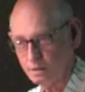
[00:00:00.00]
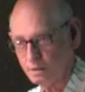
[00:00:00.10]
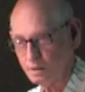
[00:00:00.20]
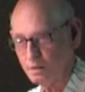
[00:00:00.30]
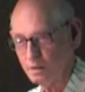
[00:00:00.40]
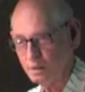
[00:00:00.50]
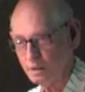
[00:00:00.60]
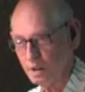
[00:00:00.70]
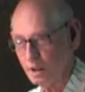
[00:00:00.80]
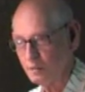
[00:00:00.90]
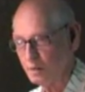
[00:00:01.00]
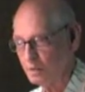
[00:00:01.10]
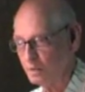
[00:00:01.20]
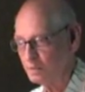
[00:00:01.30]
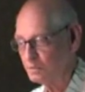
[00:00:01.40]
good in
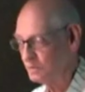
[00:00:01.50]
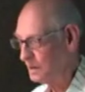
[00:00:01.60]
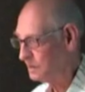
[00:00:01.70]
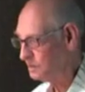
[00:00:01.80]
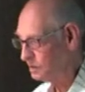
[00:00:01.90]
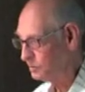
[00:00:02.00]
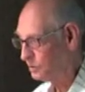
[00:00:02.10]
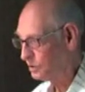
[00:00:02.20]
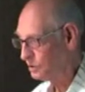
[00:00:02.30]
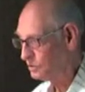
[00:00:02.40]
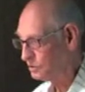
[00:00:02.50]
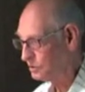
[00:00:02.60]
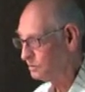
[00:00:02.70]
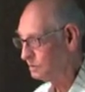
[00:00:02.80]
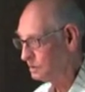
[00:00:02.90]
having these fancy birds
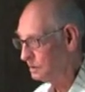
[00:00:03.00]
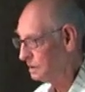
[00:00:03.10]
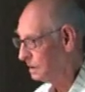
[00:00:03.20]
that were,